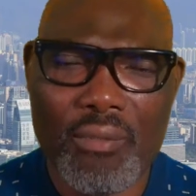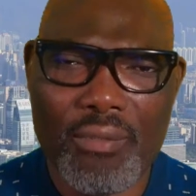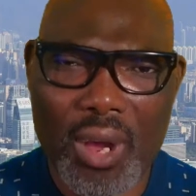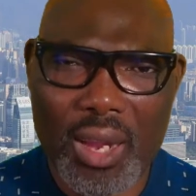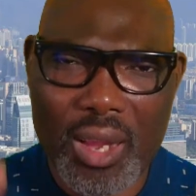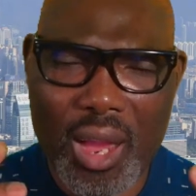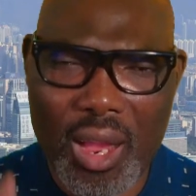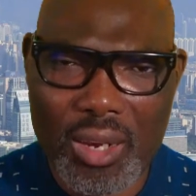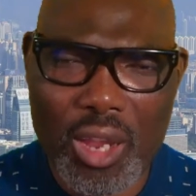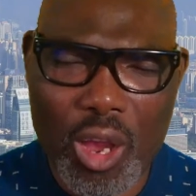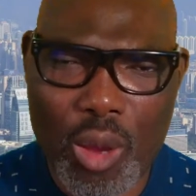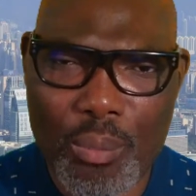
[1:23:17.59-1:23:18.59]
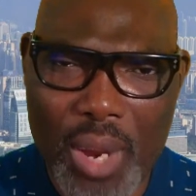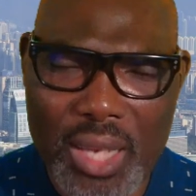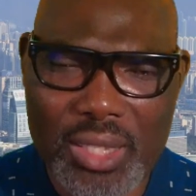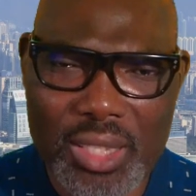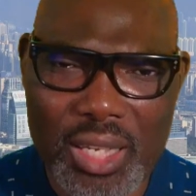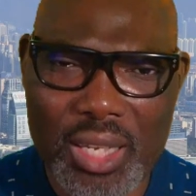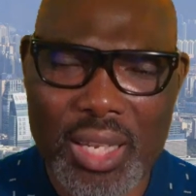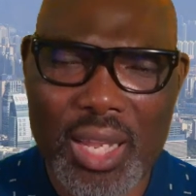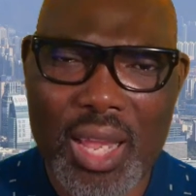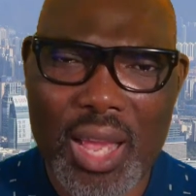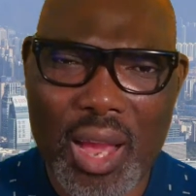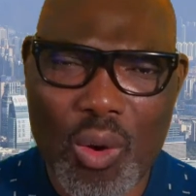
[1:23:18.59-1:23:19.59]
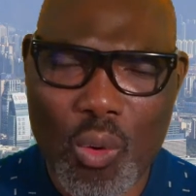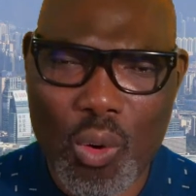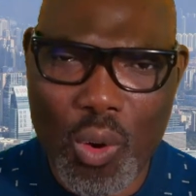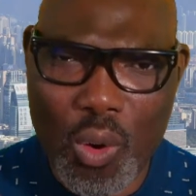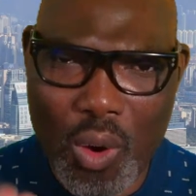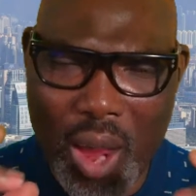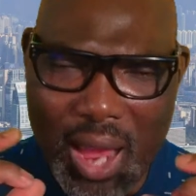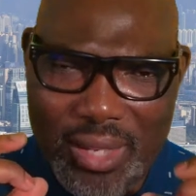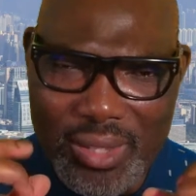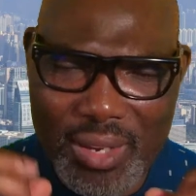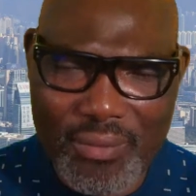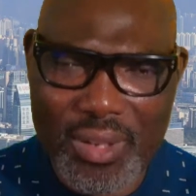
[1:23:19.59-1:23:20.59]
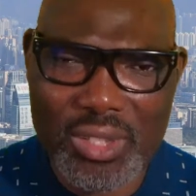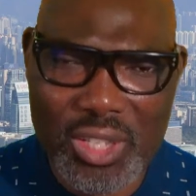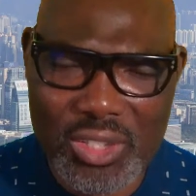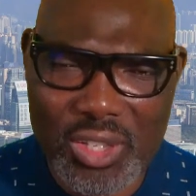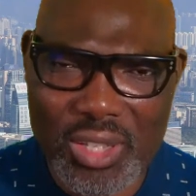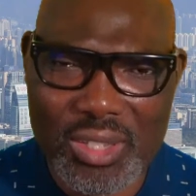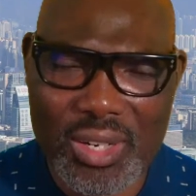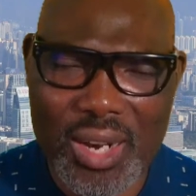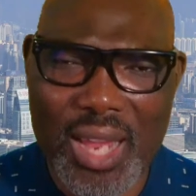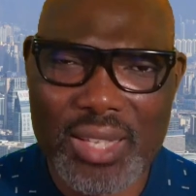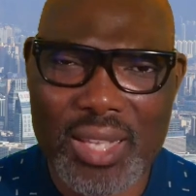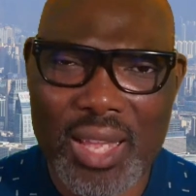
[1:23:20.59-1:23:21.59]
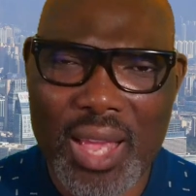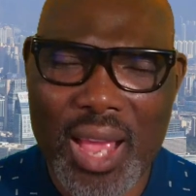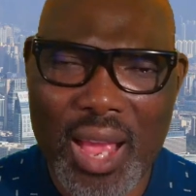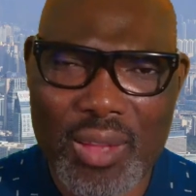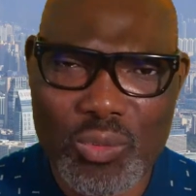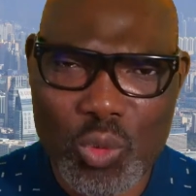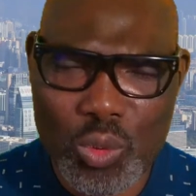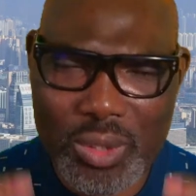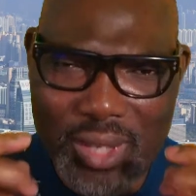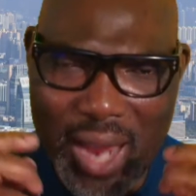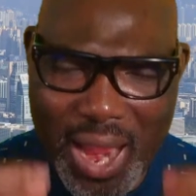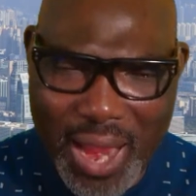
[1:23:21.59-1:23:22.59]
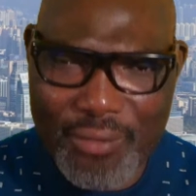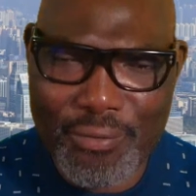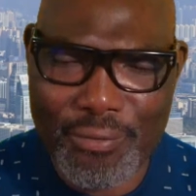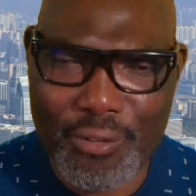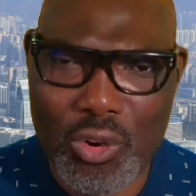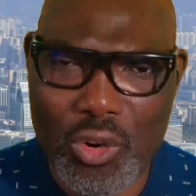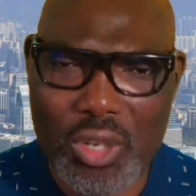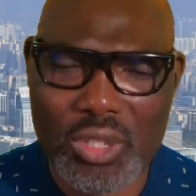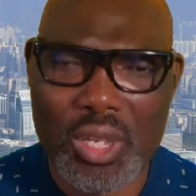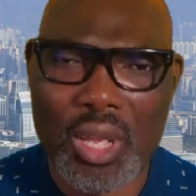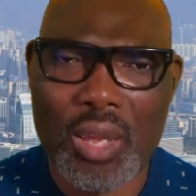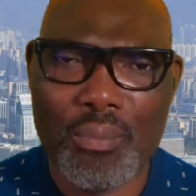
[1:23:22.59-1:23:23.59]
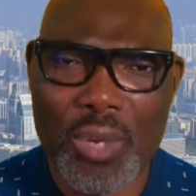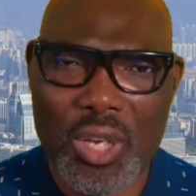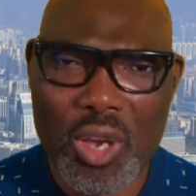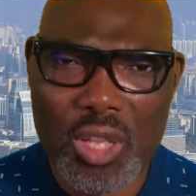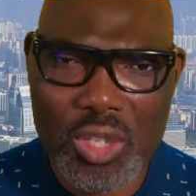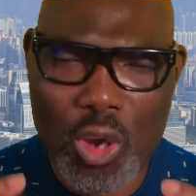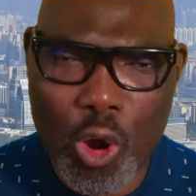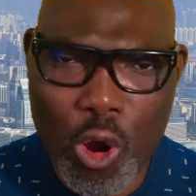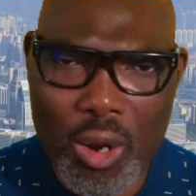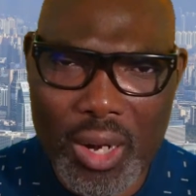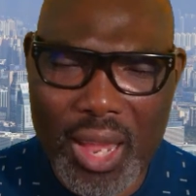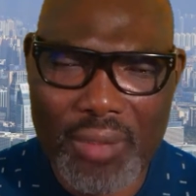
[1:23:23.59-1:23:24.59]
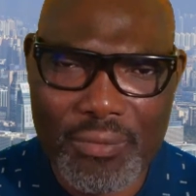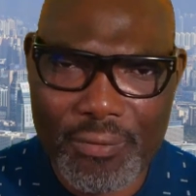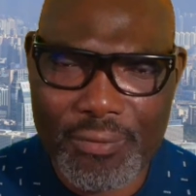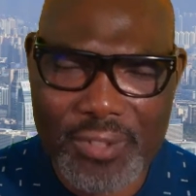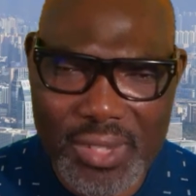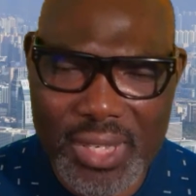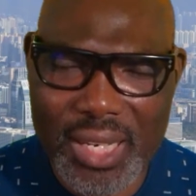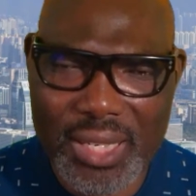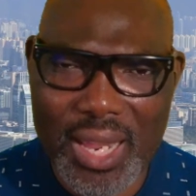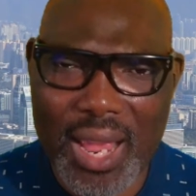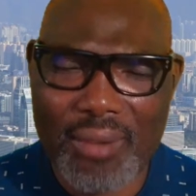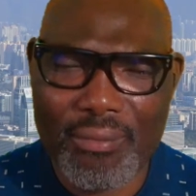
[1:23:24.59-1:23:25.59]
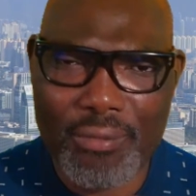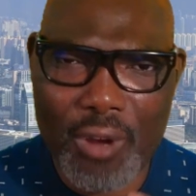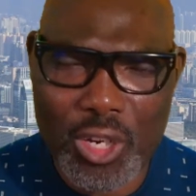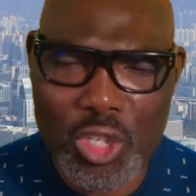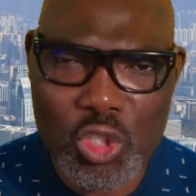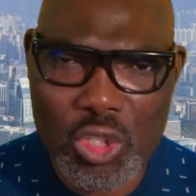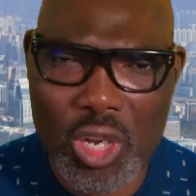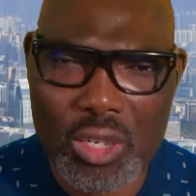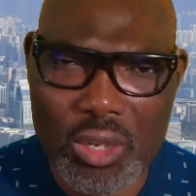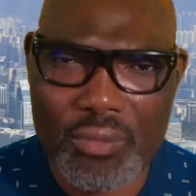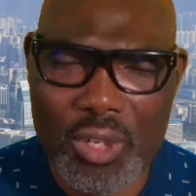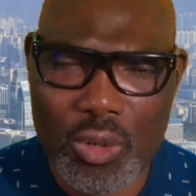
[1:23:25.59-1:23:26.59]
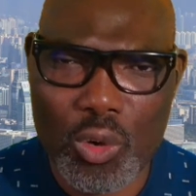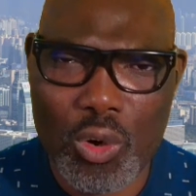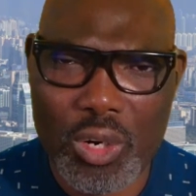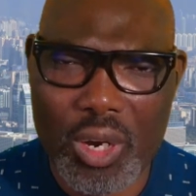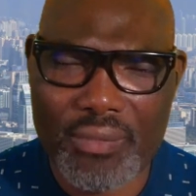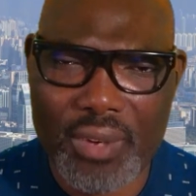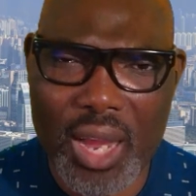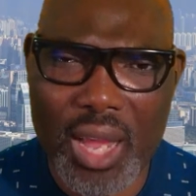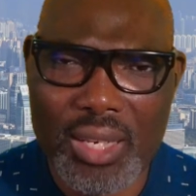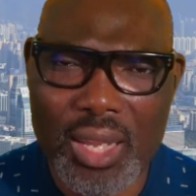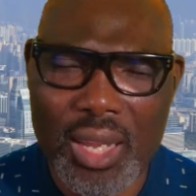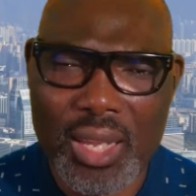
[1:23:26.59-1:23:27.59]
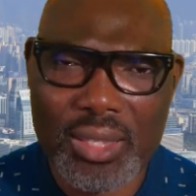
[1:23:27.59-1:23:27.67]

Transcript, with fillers: For God Almighty has given Jesus Christ to die for us because all have sinned and fallen short of the glory of God.